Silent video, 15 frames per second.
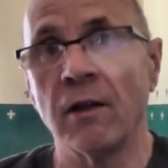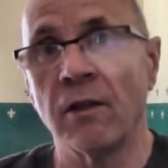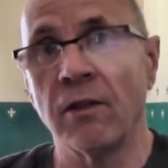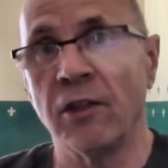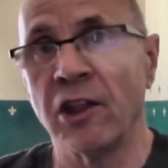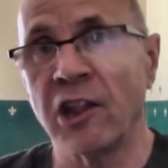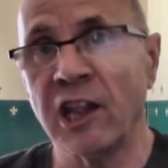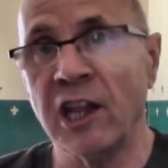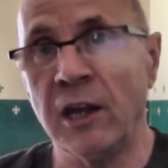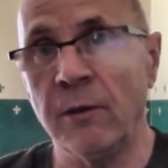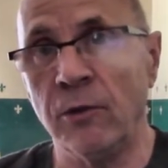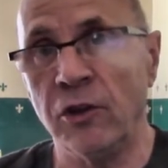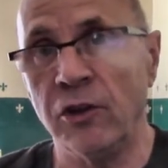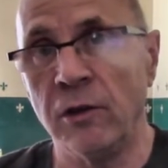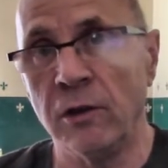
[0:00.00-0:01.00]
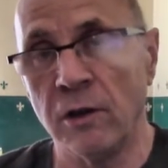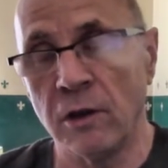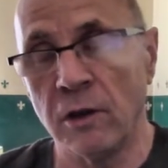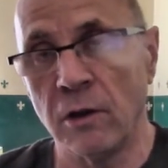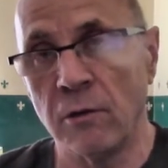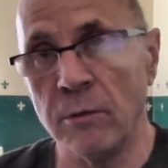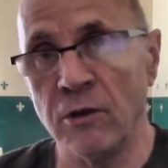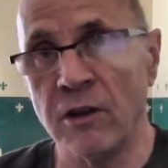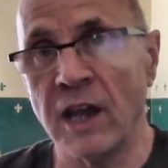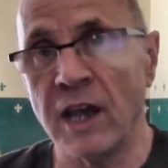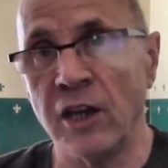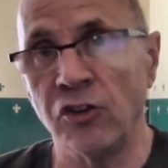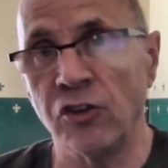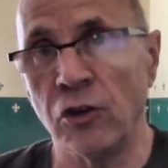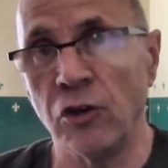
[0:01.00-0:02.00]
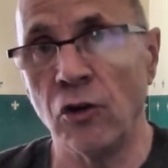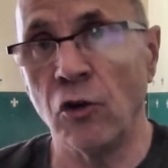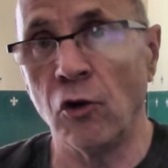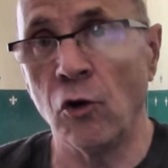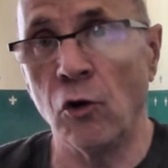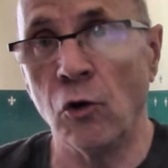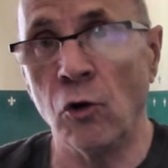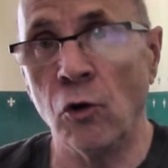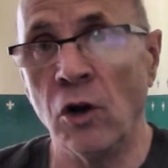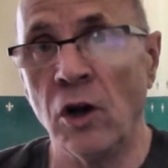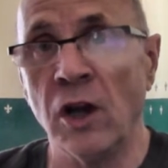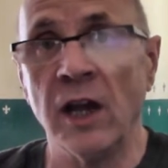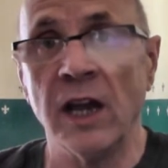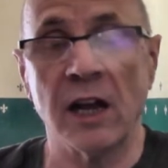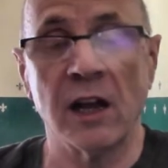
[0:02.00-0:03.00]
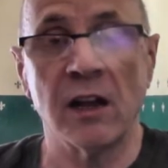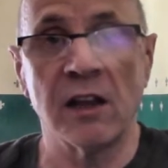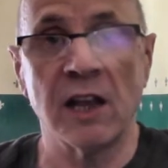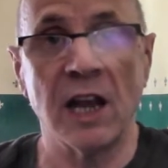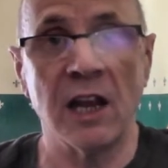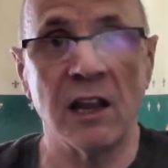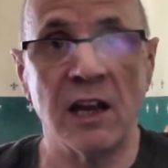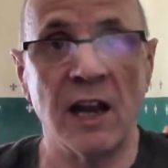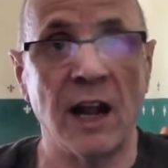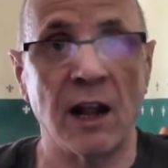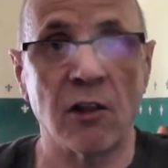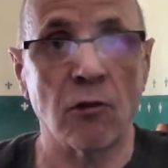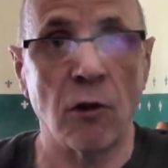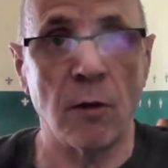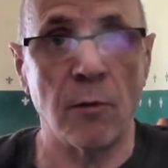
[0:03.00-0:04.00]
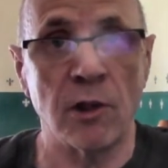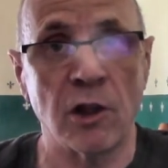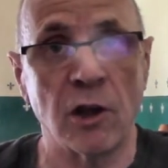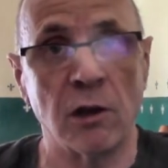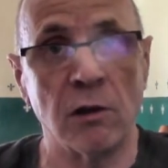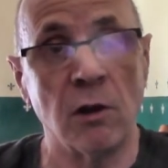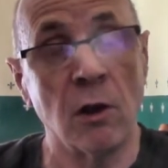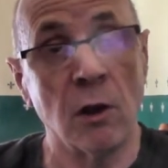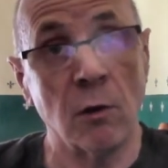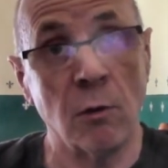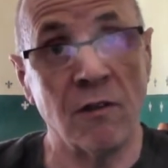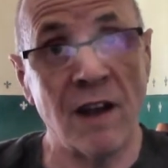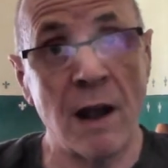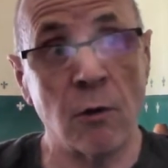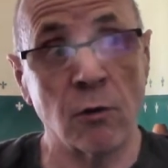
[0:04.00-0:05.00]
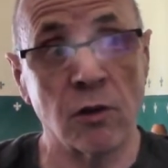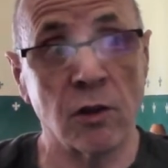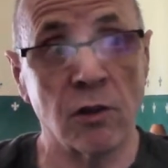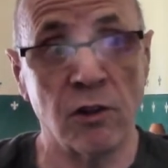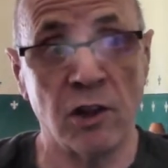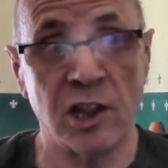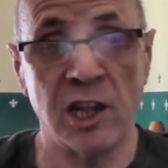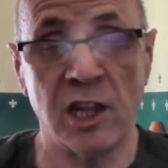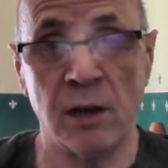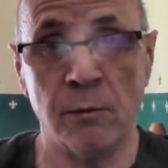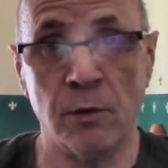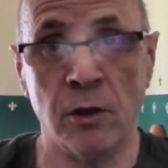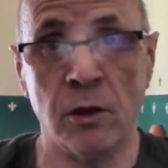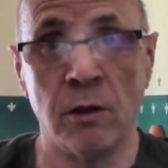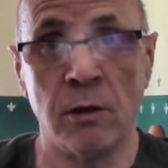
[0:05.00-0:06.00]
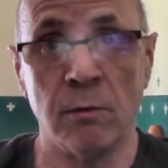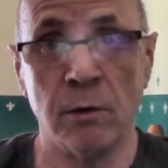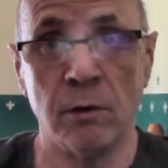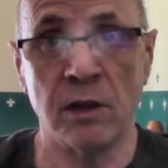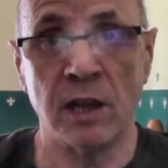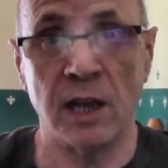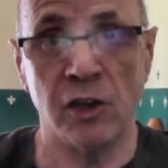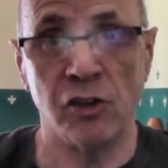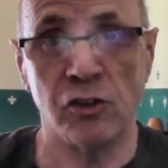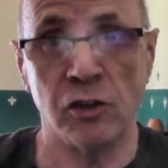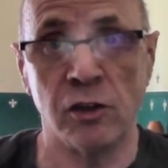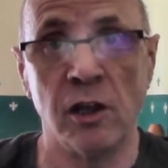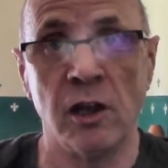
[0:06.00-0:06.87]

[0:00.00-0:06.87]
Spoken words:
the cinnamon mutation, or it contains an X chromosome without the cinnamon mutation.